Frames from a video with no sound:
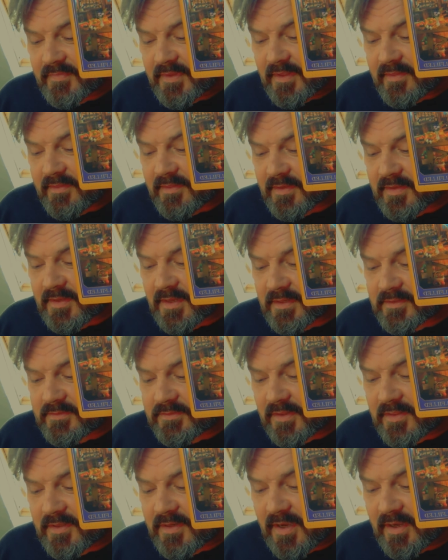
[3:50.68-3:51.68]
The keys to
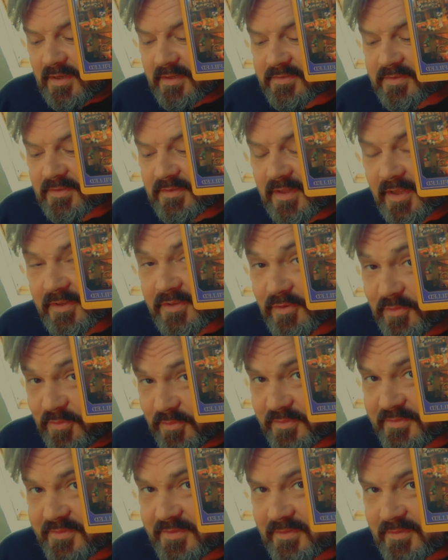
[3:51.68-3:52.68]
the castle are
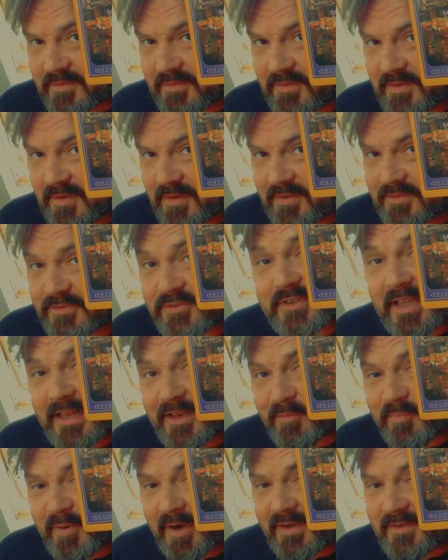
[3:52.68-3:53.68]
yours.
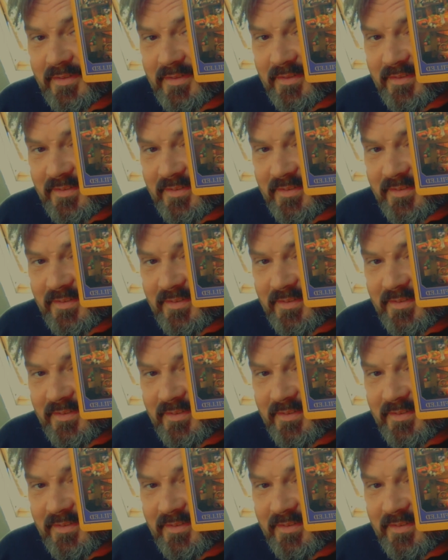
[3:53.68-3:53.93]
Celebrate.